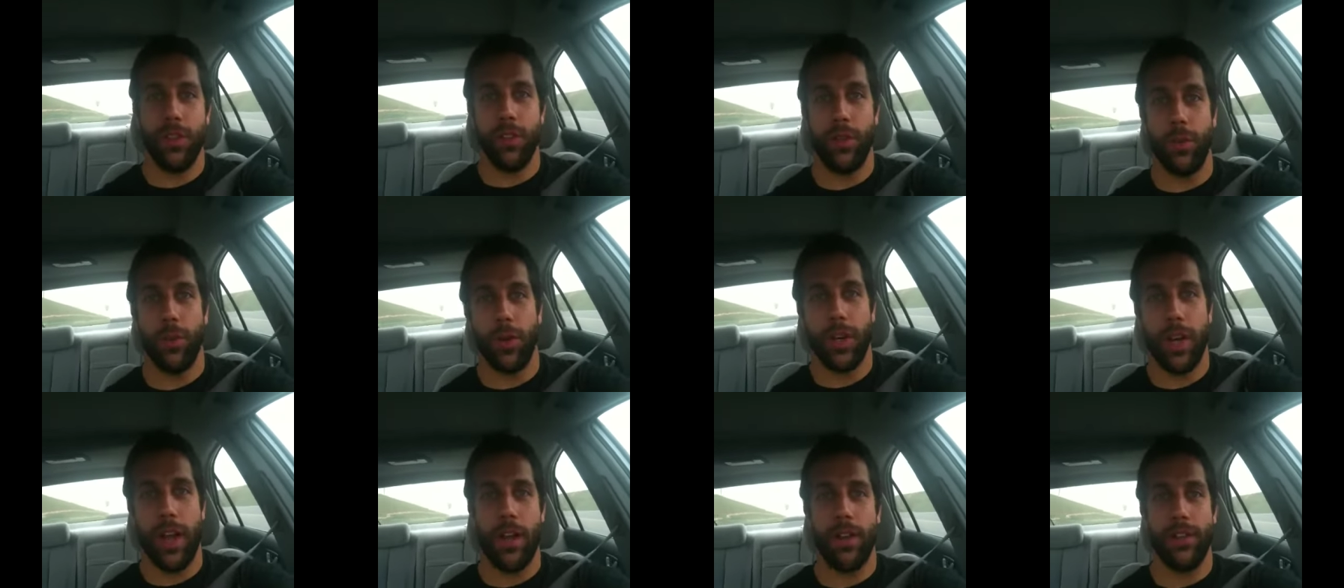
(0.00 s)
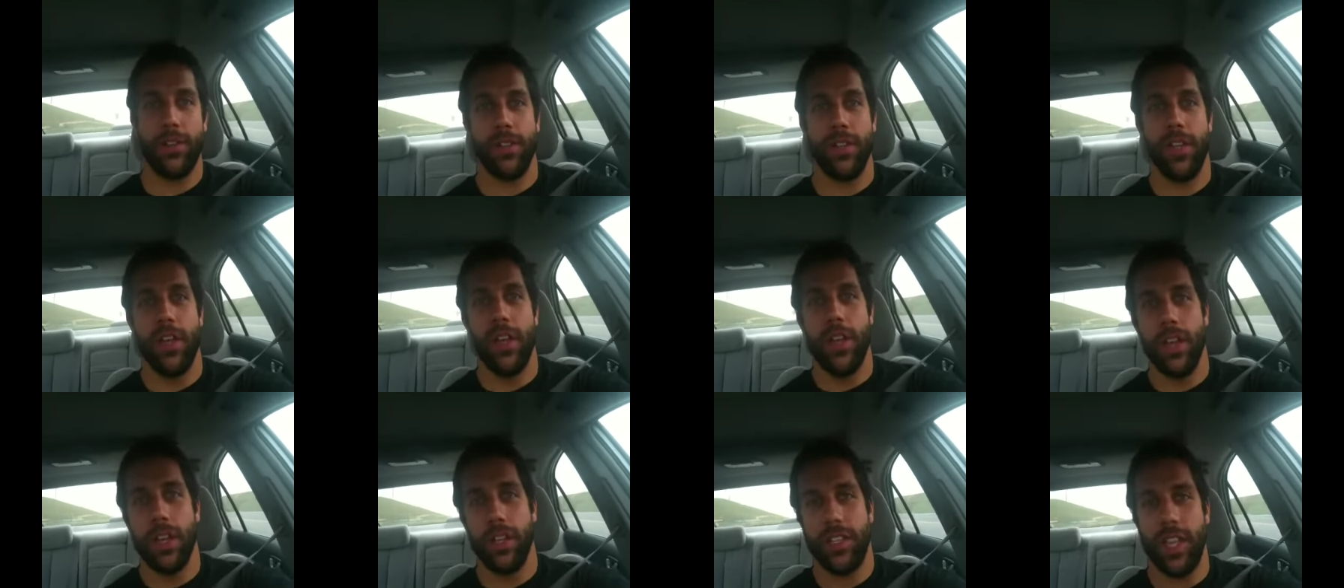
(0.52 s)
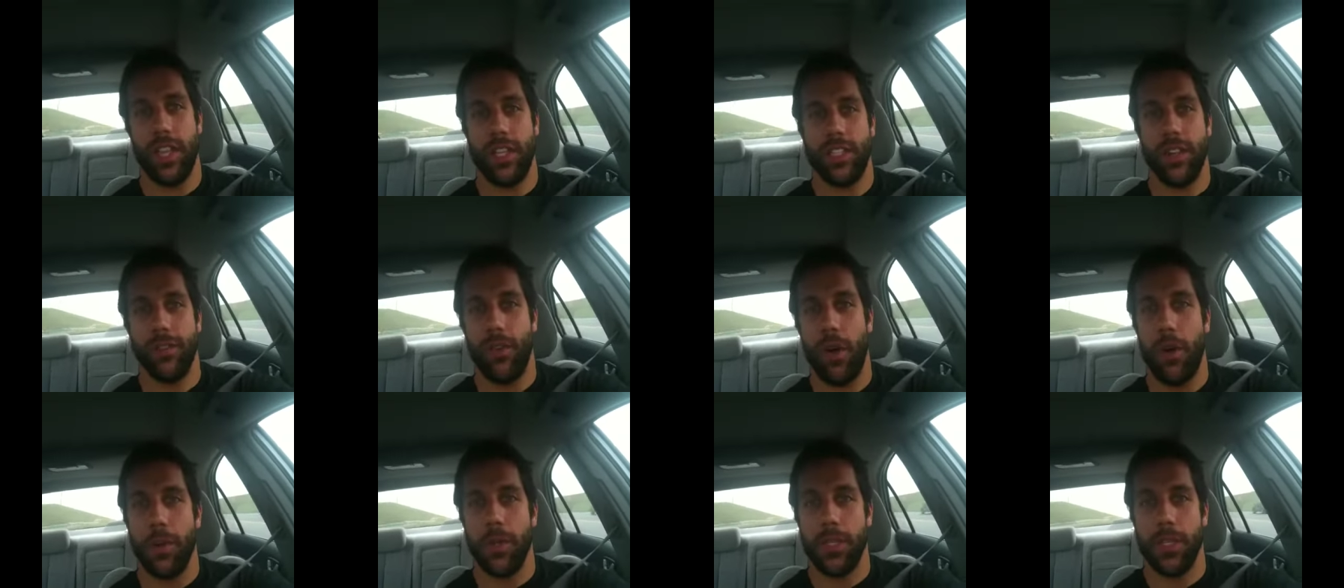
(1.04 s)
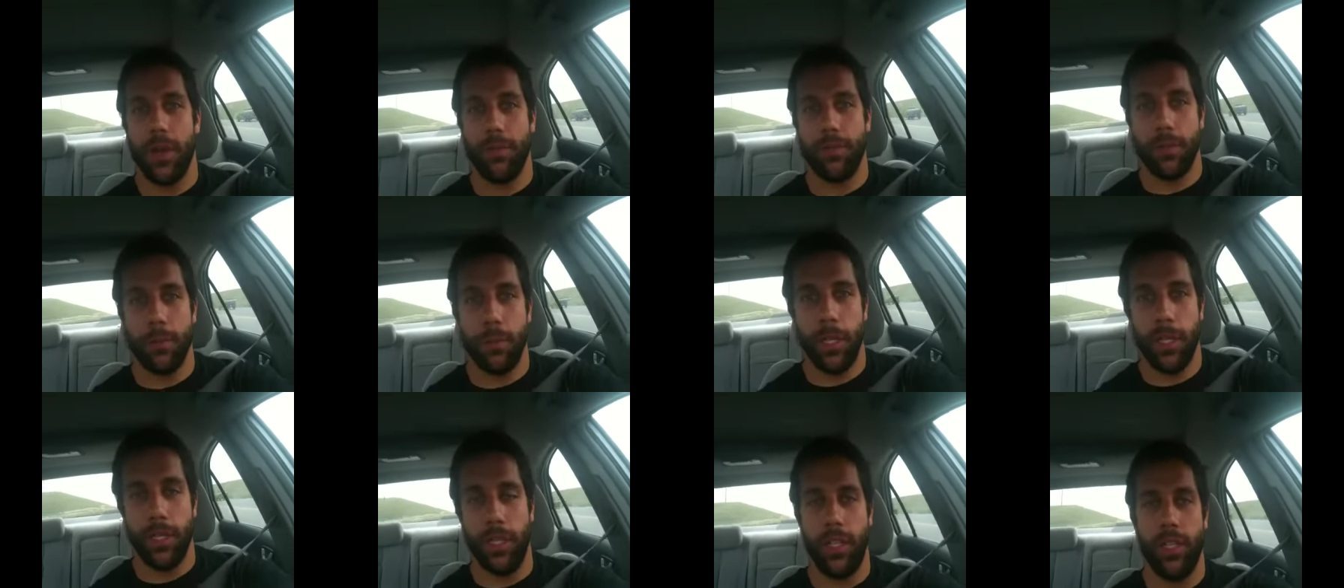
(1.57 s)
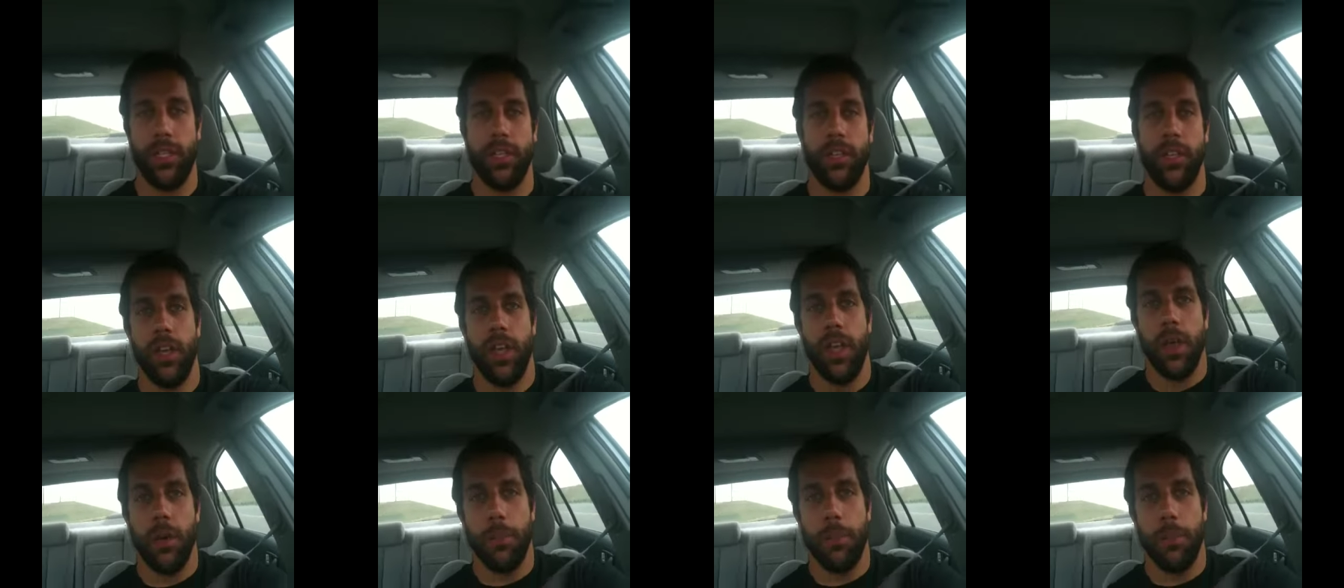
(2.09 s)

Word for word: the workouts, because that stuff always helps me at least.